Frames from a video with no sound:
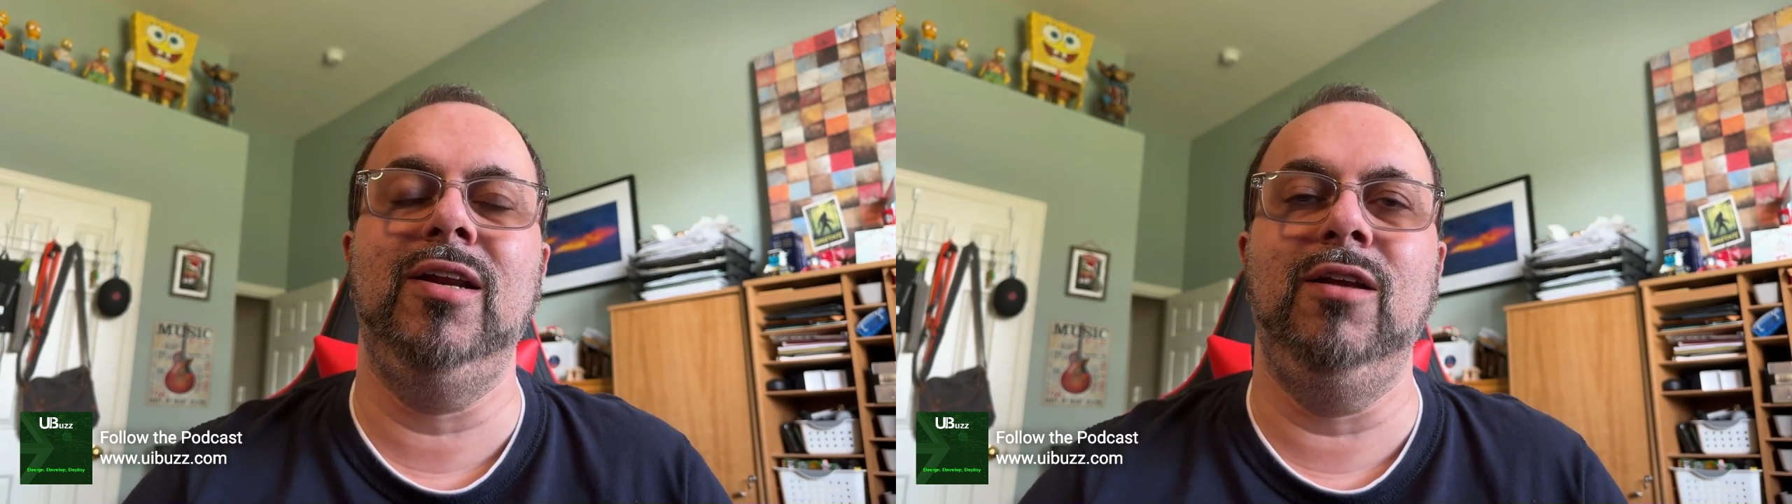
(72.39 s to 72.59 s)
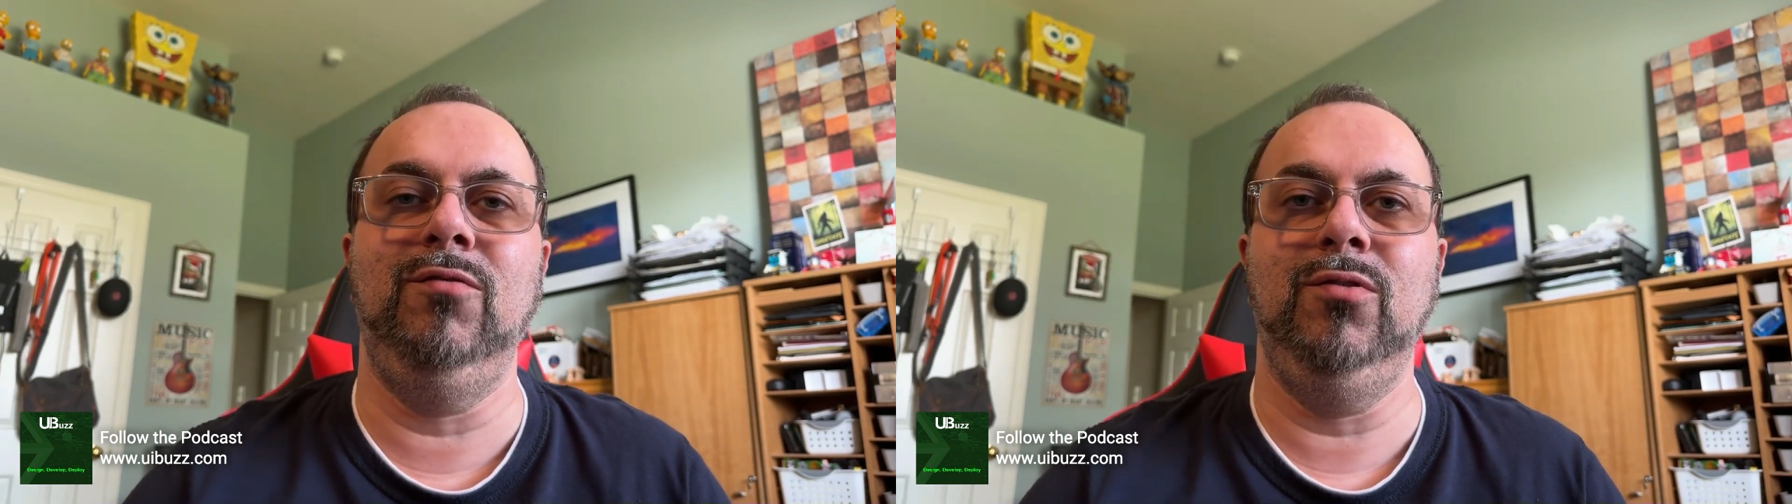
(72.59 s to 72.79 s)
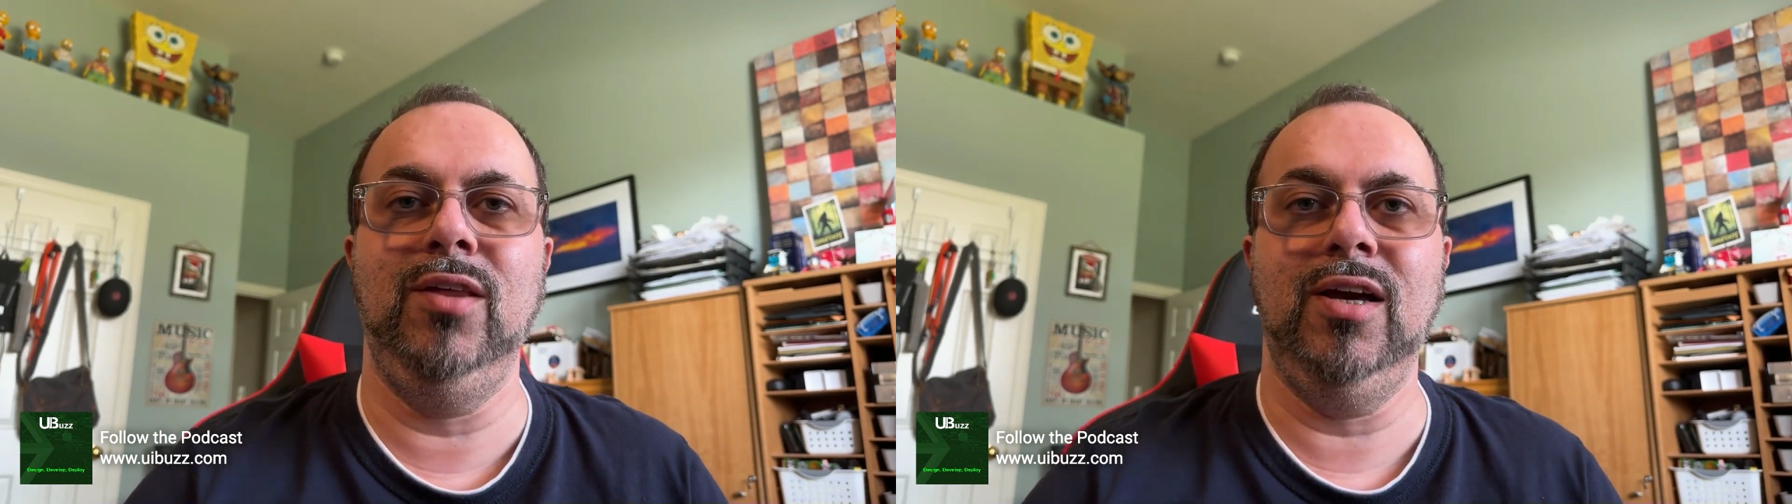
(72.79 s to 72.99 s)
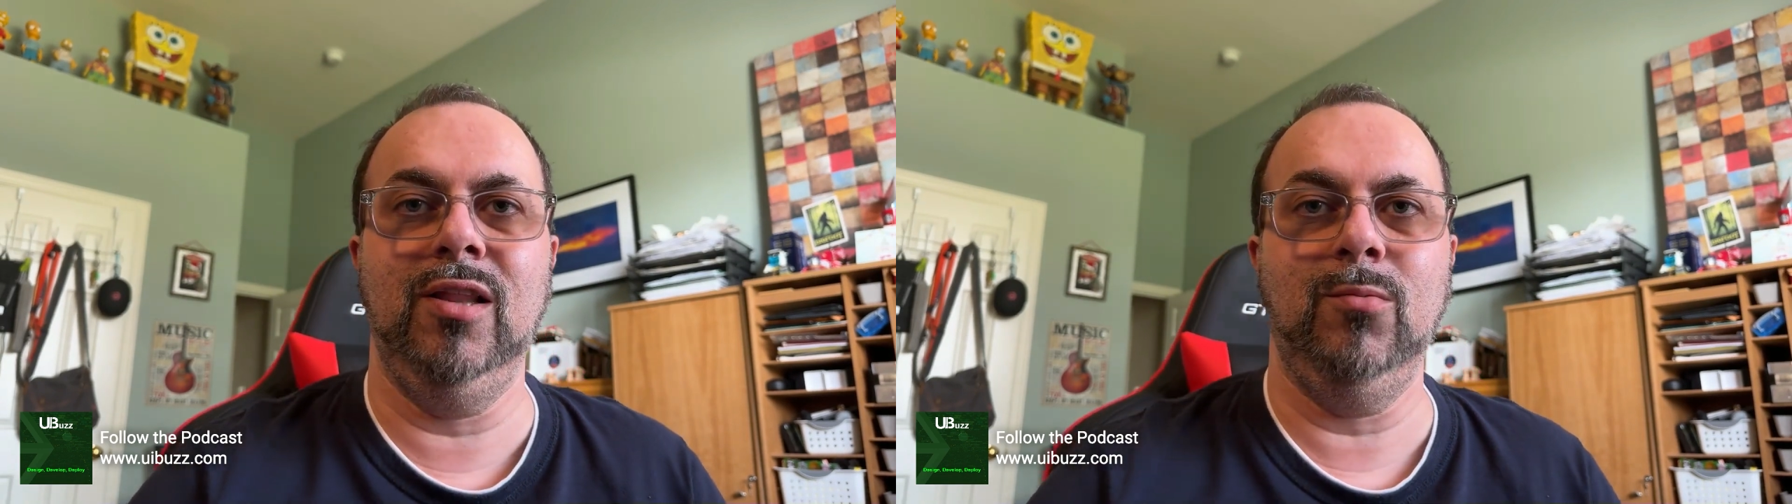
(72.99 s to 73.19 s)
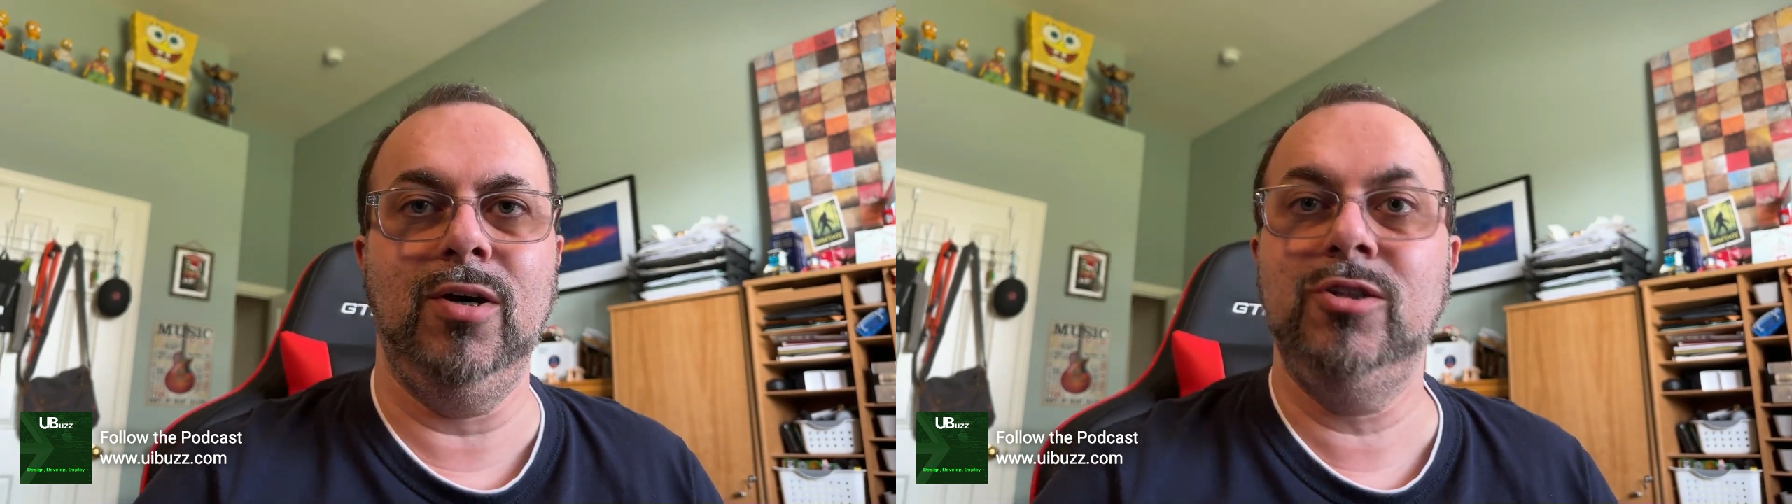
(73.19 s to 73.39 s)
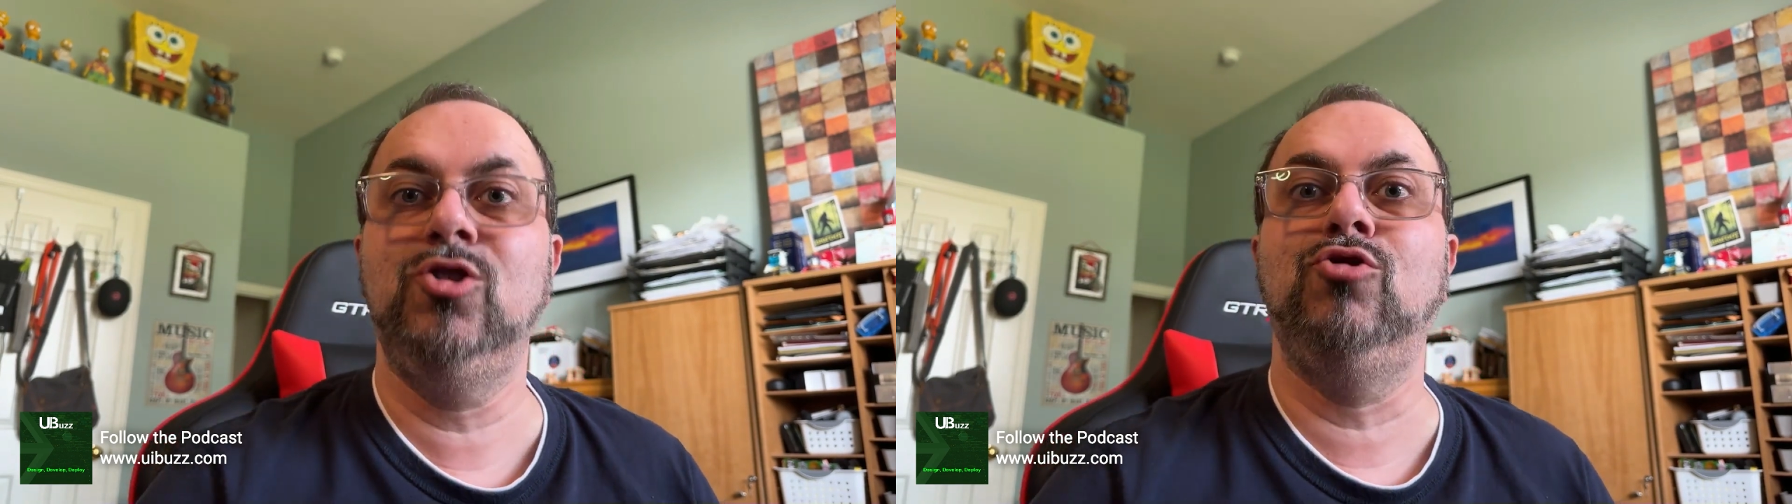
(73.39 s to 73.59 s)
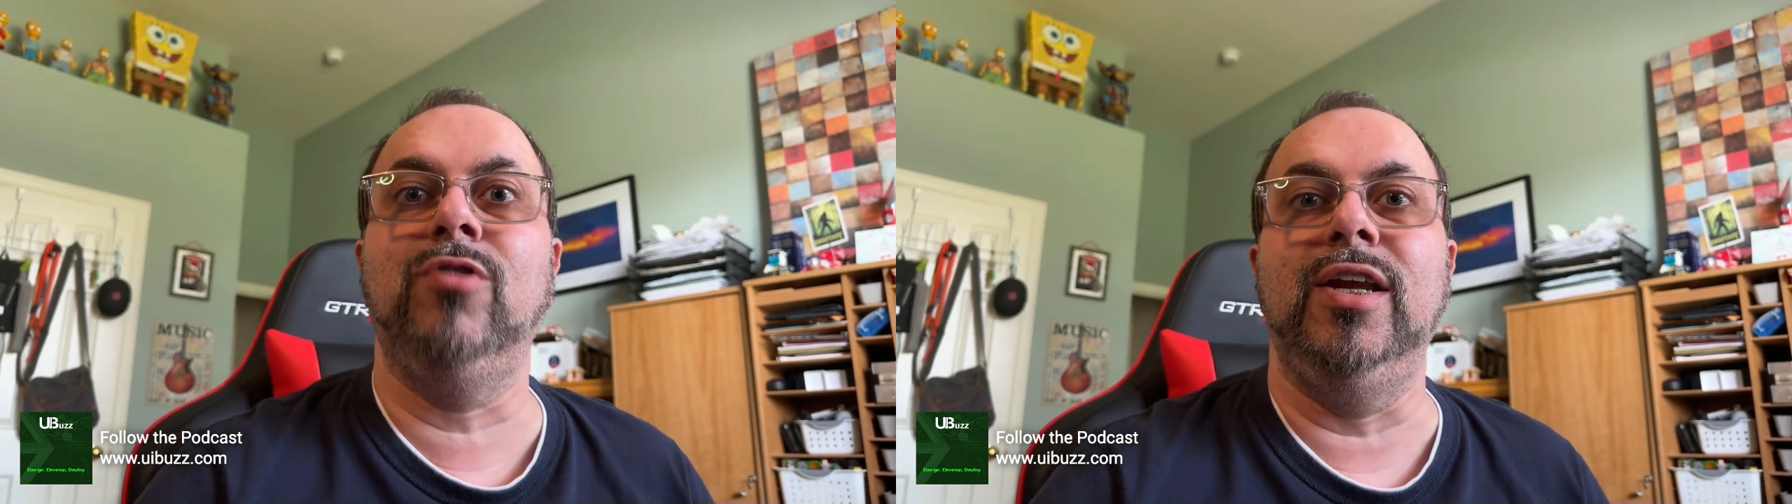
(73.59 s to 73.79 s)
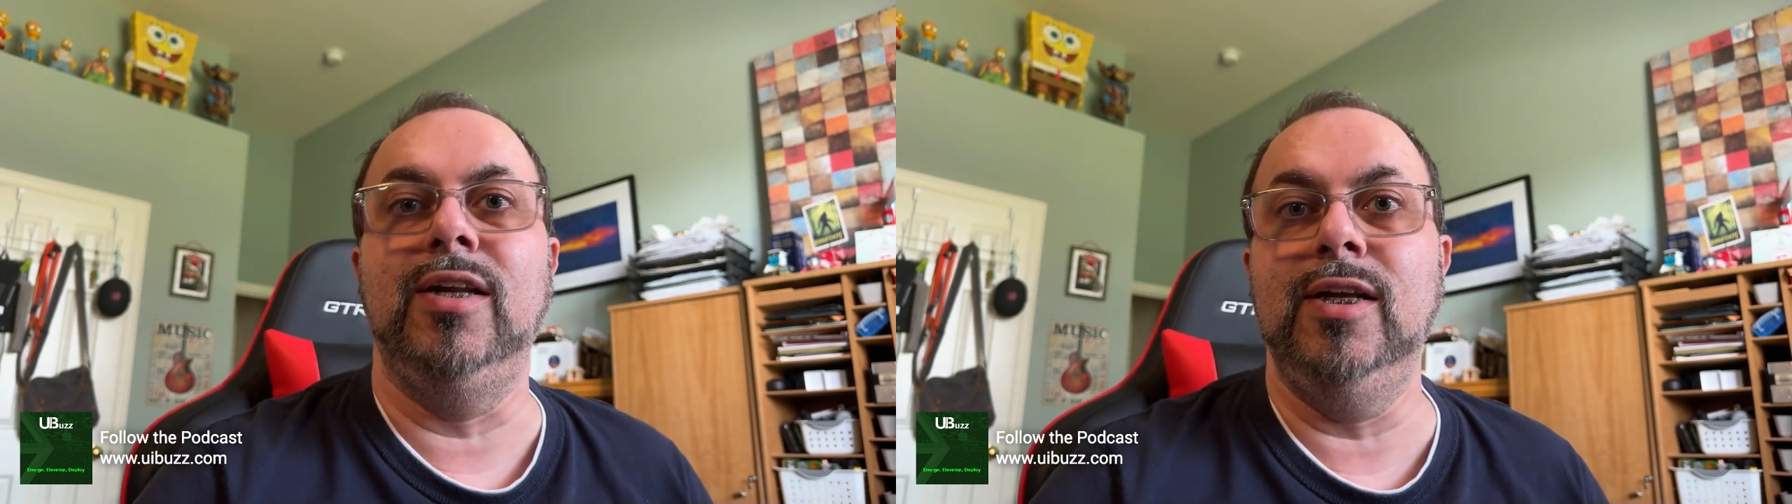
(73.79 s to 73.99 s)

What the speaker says: And if you think otherwise, great.